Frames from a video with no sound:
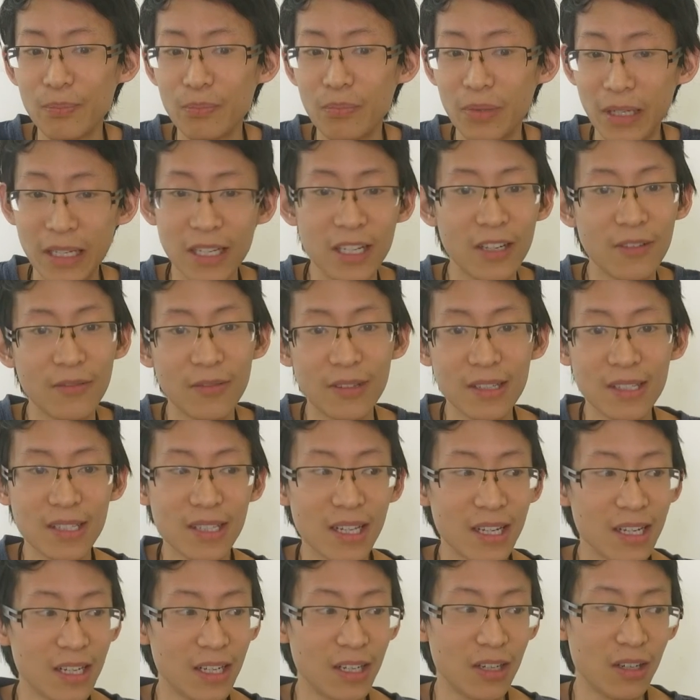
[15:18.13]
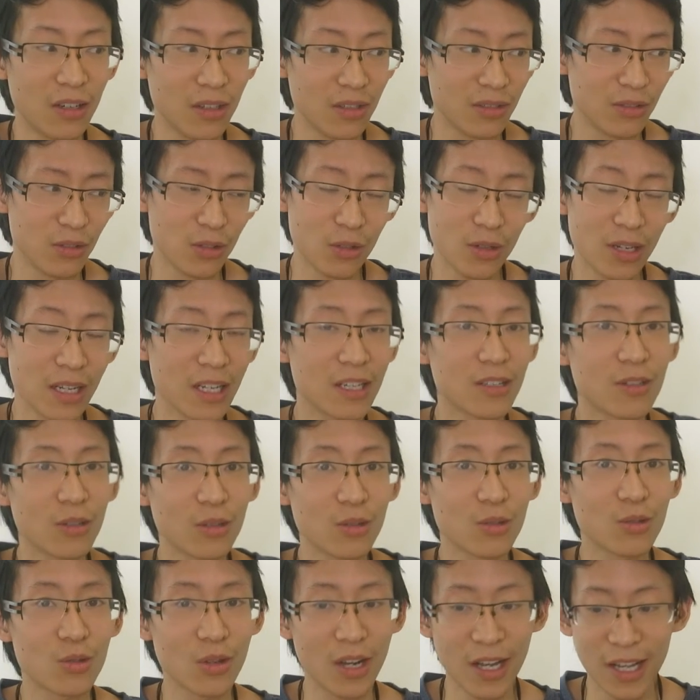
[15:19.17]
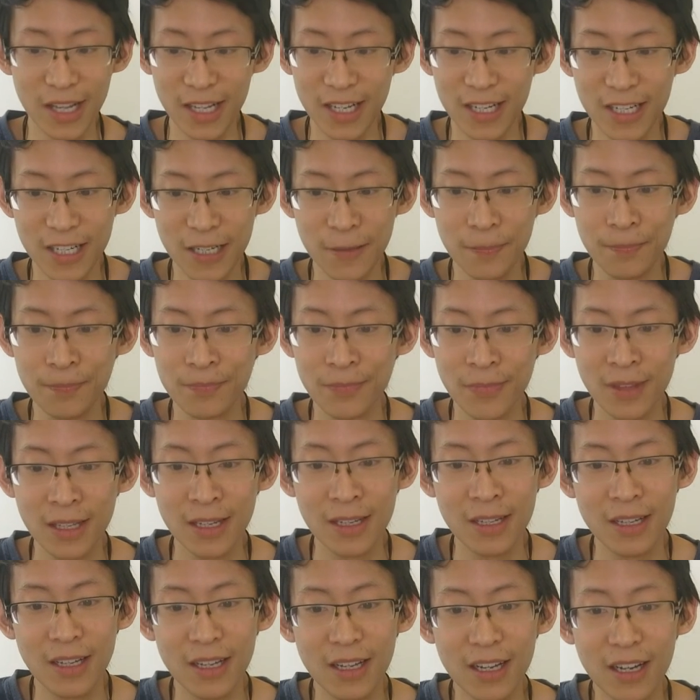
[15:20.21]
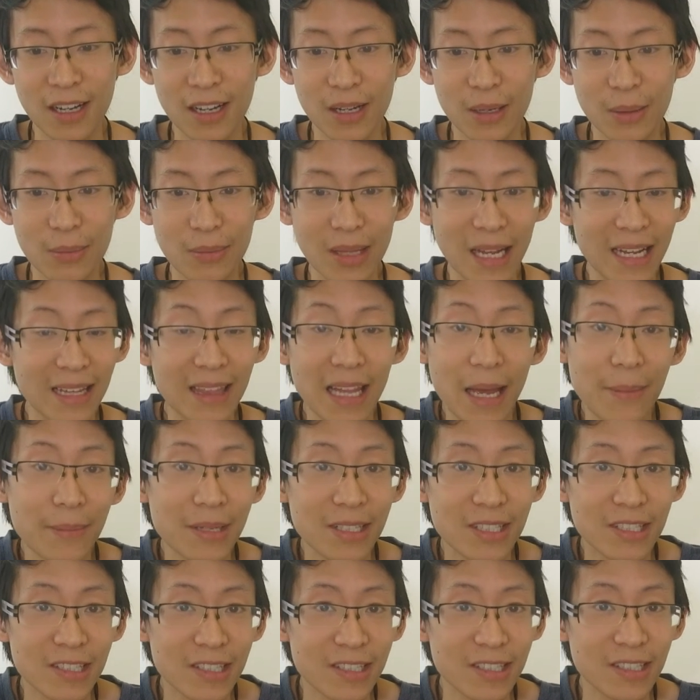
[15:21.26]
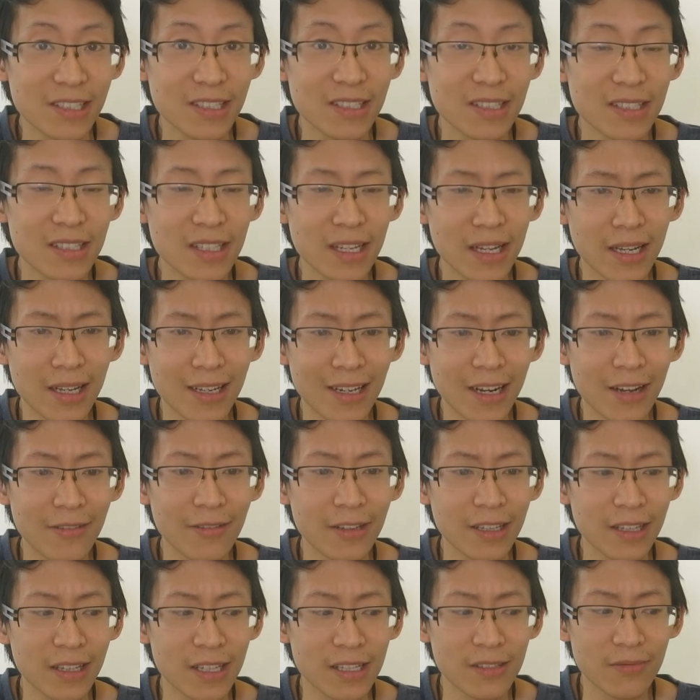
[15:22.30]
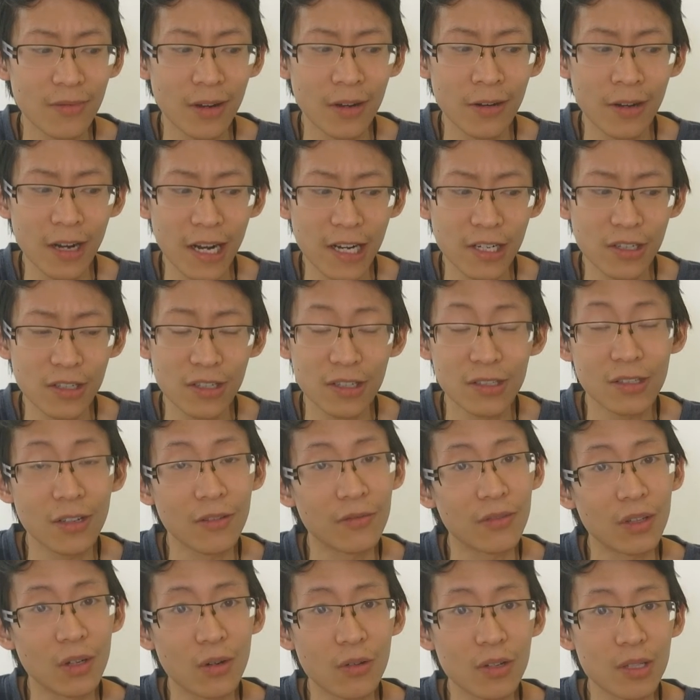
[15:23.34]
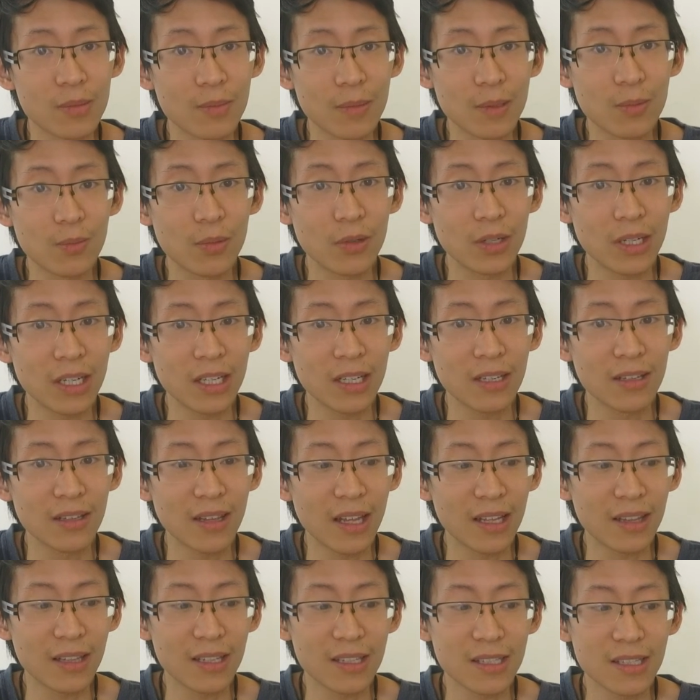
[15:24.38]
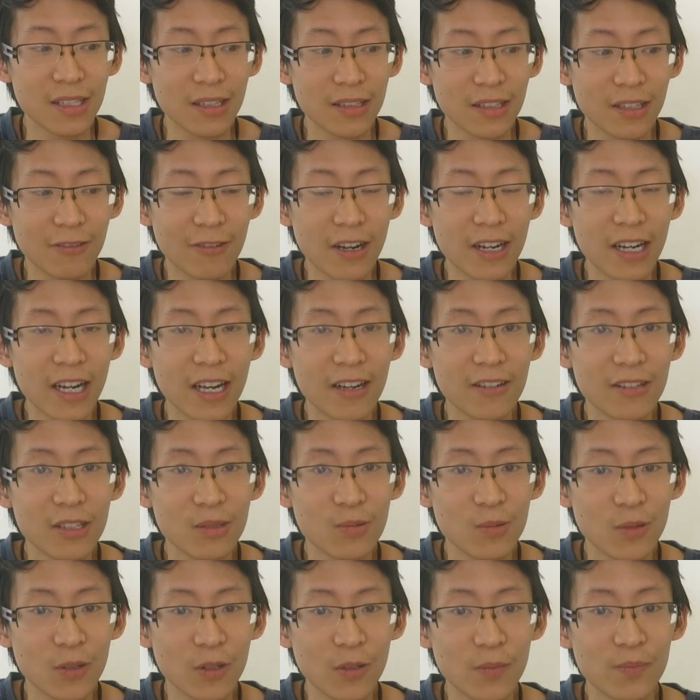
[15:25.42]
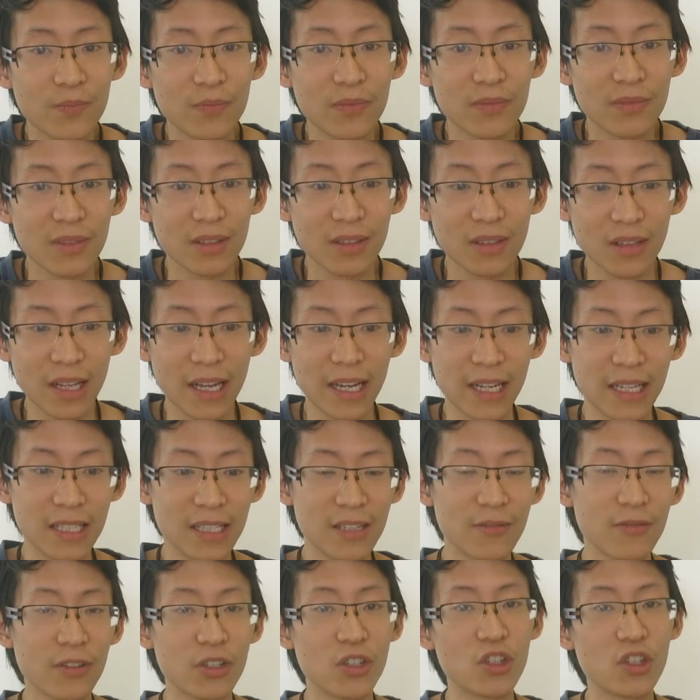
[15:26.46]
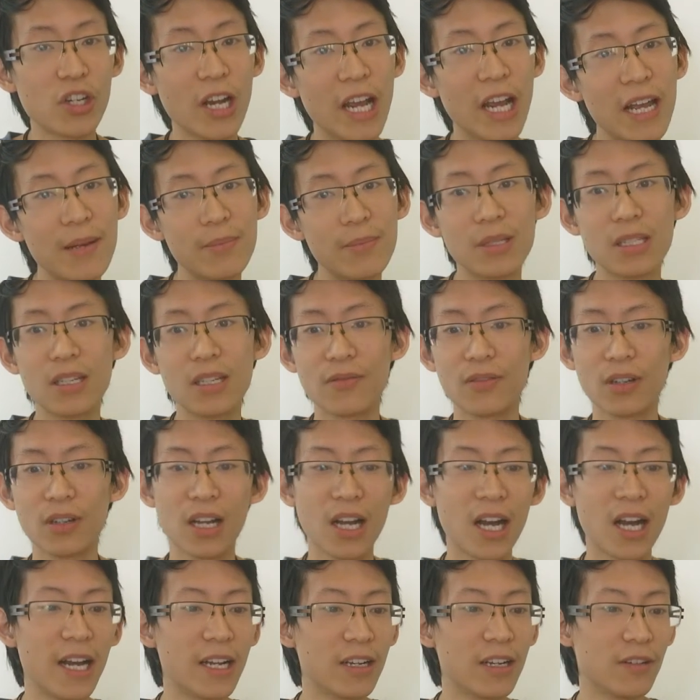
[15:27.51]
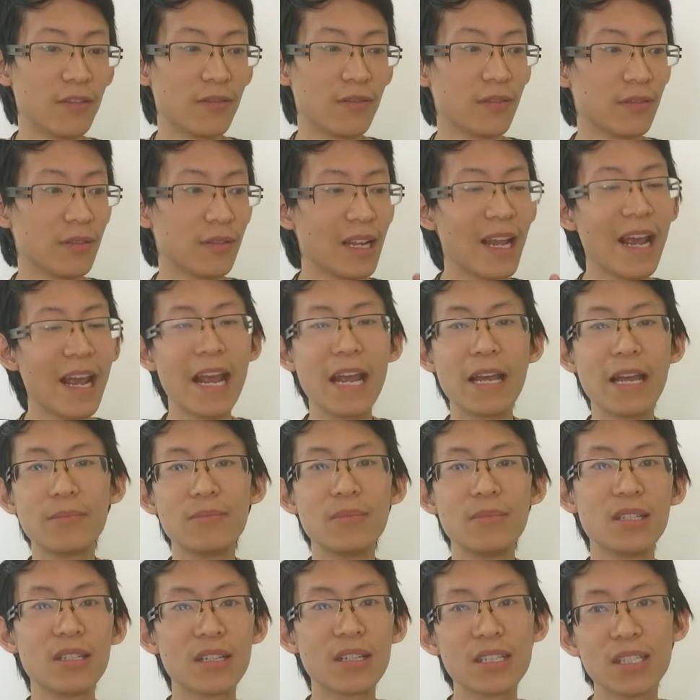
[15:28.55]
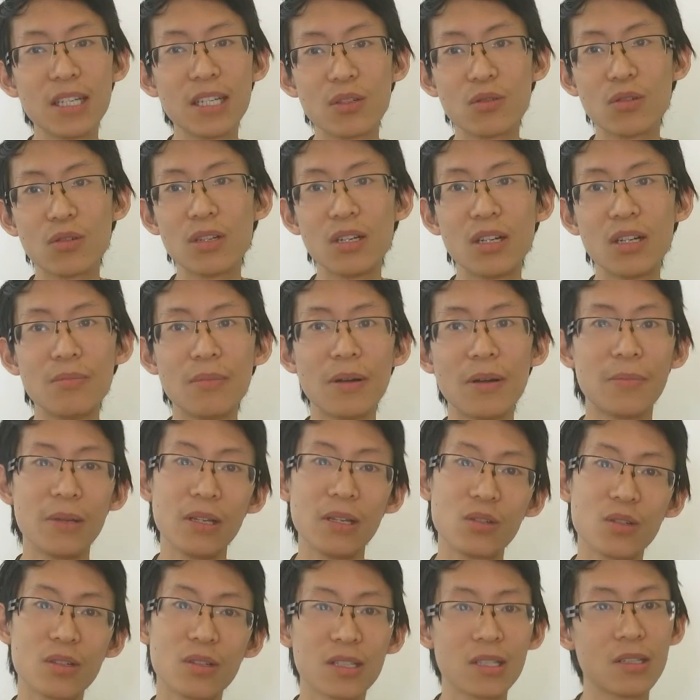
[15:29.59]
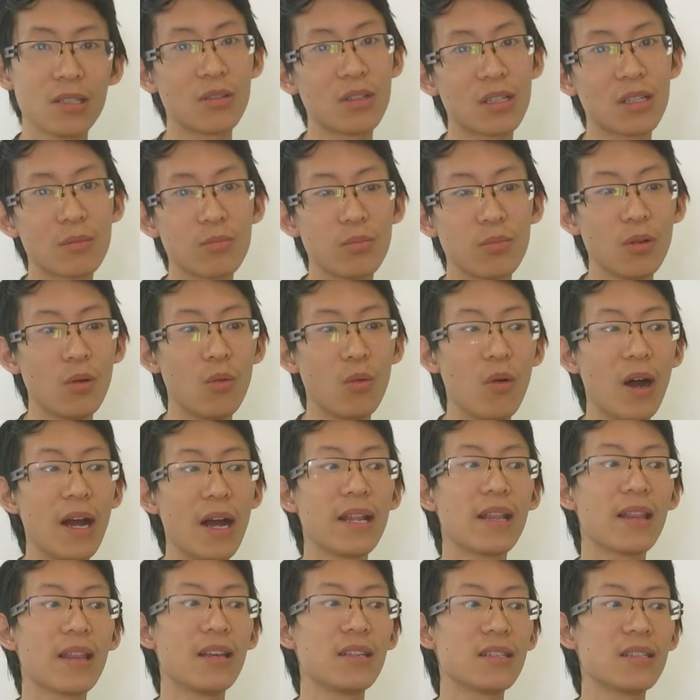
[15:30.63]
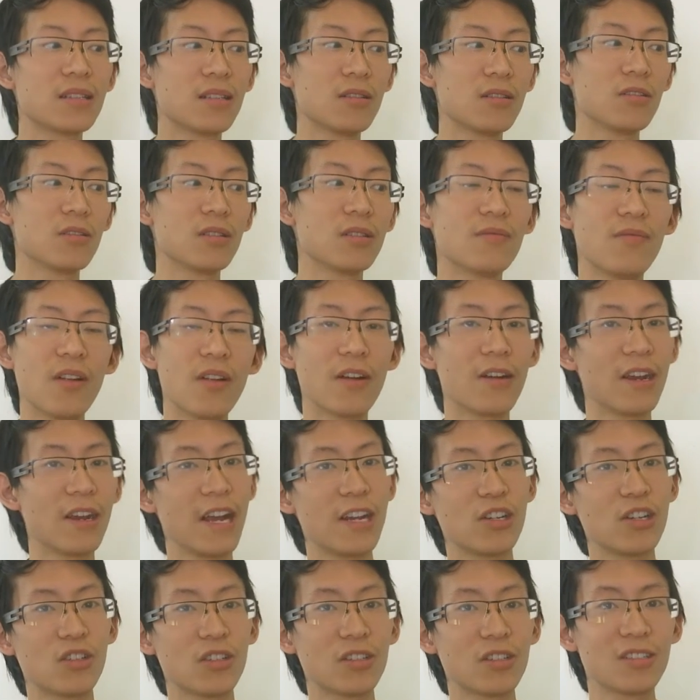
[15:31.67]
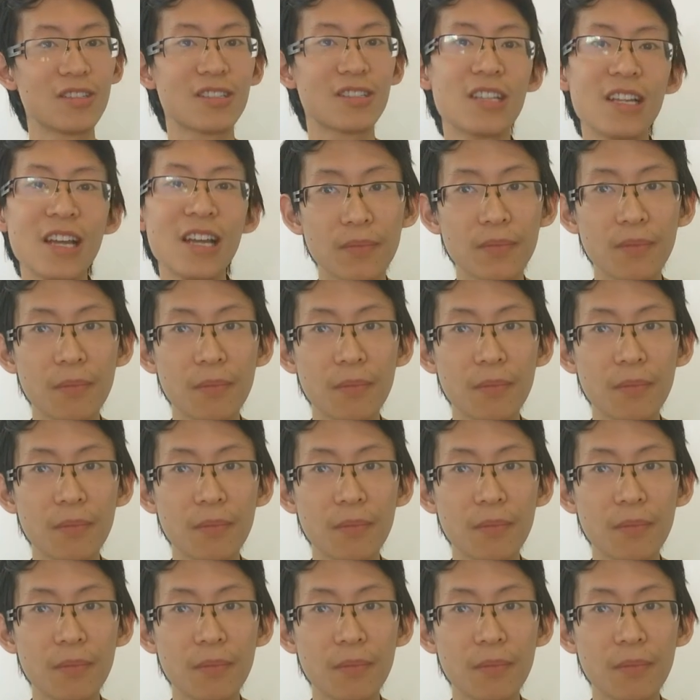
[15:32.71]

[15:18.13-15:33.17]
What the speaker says: Plenty of things that are unique to Australia, like lamingtons, and I think there's variations of the Christmas pudding that they're selling right now as well, like in different shapes, different kind of names, etc. It might be interesting to explore why there's those variations.